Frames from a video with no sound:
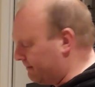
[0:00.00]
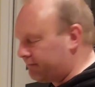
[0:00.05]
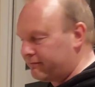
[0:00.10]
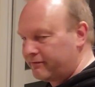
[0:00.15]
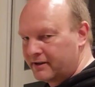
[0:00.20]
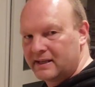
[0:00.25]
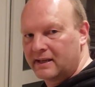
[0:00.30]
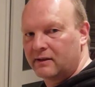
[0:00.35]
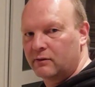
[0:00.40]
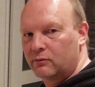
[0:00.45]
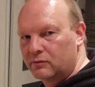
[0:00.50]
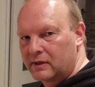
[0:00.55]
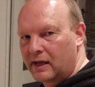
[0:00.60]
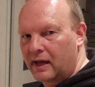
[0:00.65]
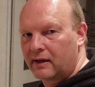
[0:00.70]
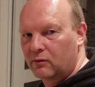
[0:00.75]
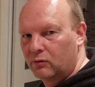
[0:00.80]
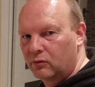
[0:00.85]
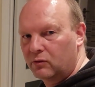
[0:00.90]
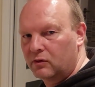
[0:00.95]
every single
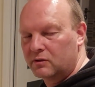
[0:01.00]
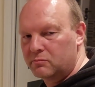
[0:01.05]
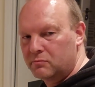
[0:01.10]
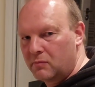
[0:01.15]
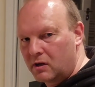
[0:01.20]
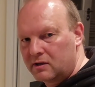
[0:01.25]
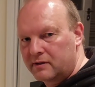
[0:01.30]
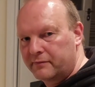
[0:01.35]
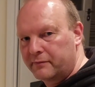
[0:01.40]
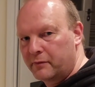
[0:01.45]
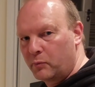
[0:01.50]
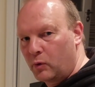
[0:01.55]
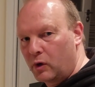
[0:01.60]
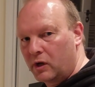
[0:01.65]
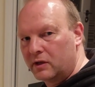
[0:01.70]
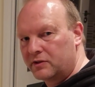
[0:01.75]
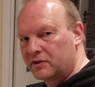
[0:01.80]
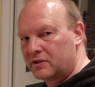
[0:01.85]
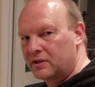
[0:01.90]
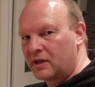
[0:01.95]
decal because most of them
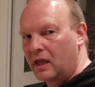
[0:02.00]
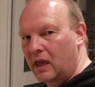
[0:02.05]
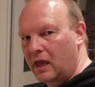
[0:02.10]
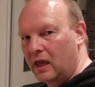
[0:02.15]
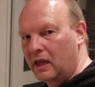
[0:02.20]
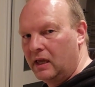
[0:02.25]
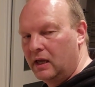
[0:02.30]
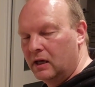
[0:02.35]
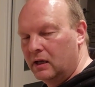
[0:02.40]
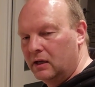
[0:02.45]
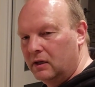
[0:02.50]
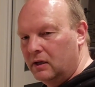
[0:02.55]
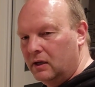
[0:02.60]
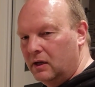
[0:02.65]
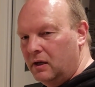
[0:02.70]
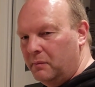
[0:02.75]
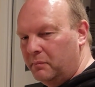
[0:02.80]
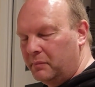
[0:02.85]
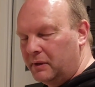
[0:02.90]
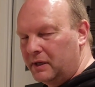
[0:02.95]
weren't sticky,
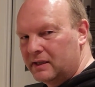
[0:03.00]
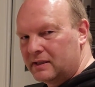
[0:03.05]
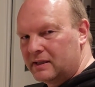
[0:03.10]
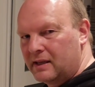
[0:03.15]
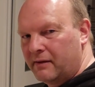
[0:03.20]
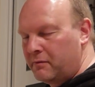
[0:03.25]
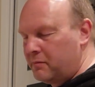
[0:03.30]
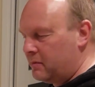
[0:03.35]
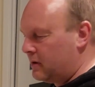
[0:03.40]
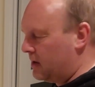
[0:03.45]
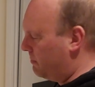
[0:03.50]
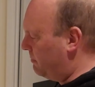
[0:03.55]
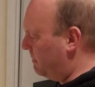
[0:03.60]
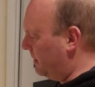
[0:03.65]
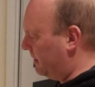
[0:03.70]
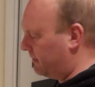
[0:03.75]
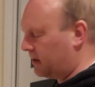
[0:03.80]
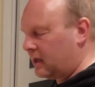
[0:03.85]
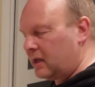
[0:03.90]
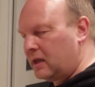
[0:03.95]
but it's given me a
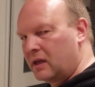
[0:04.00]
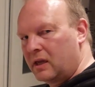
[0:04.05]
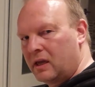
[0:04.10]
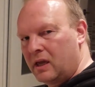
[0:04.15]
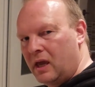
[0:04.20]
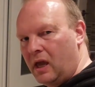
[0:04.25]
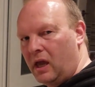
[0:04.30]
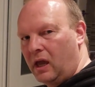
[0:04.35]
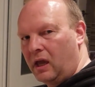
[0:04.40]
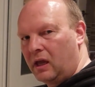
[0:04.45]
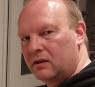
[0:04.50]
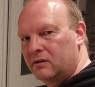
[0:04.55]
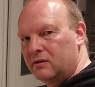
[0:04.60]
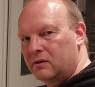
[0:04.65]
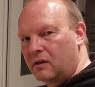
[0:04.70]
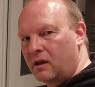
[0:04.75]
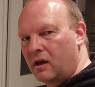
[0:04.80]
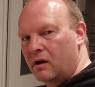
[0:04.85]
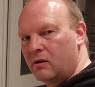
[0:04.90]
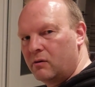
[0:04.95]
bit of a kick
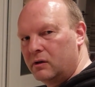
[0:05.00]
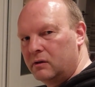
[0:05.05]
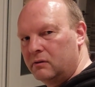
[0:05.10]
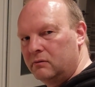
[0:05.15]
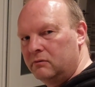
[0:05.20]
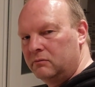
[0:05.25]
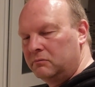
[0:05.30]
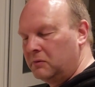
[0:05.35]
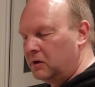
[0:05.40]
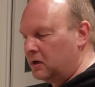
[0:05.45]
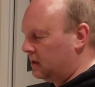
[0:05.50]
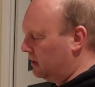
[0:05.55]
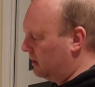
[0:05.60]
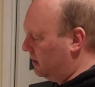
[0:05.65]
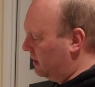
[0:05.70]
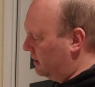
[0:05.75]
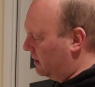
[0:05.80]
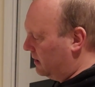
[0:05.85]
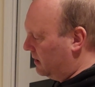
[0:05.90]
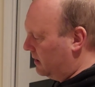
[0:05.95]
to go and
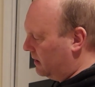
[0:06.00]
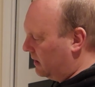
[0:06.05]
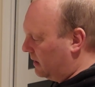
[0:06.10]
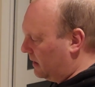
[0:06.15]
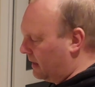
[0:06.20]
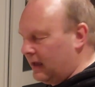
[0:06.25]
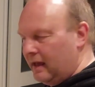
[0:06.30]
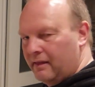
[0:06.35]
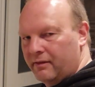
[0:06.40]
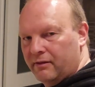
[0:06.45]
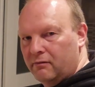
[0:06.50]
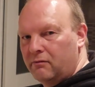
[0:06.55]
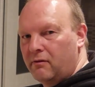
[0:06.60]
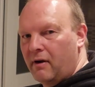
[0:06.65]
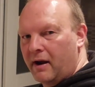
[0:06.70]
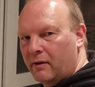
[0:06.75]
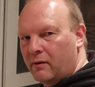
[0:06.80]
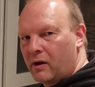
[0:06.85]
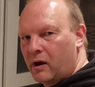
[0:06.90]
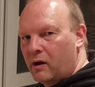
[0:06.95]
get the
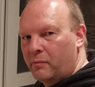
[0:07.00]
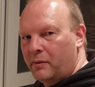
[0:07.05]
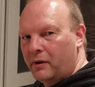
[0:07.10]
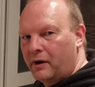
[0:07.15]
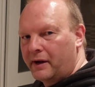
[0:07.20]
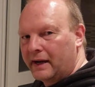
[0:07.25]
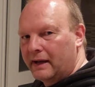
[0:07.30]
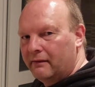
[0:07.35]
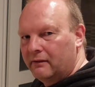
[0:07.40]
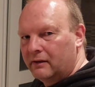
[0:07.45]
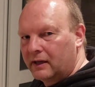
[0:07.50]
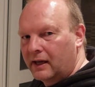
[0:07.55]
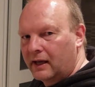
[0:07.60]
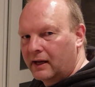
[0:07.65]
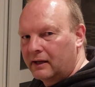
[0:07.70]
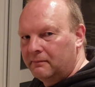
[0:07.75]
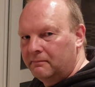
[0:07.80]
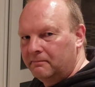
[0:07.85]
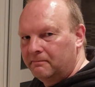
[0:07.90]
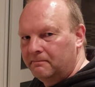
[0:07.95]
Renault Alpine out
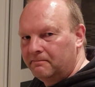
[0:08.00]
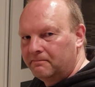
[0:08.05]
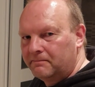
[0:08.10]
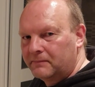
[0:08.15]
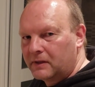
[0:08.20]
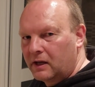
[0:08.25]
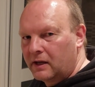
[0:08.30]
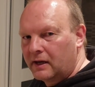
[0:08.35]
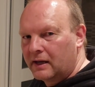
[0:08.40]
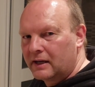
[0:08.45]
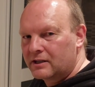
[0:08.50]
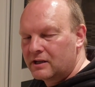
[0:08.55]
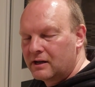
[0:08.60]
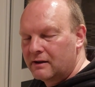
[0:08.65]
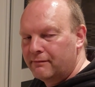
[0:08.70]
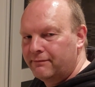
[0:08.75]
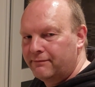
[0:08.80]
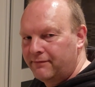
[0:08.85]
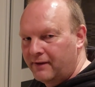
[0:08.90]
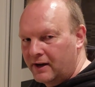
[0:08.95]
again and
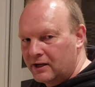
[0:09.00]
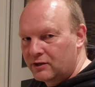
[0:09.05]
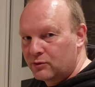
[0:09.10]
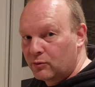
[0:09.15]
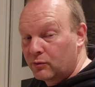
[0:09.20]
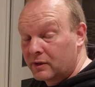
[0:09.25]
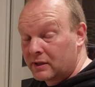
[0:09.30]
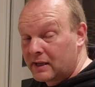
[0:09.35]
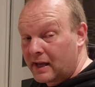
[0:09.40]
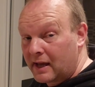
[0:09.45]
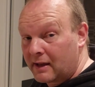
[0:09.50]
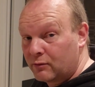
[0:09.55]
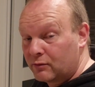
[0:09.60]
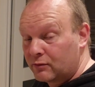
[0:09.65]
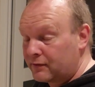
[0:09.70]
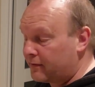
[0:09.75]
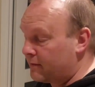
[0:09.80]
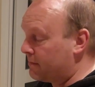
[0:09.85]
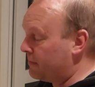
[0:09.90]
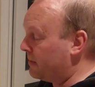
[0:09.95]
actually finish all the
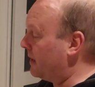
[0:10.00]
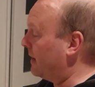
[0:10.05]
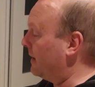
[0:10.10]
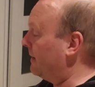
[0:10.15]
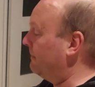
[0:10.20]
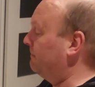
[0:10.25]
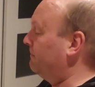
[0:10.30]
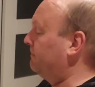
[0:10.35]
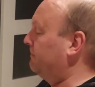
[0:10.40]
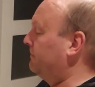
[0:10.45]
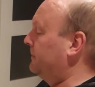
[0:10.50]
decals from that.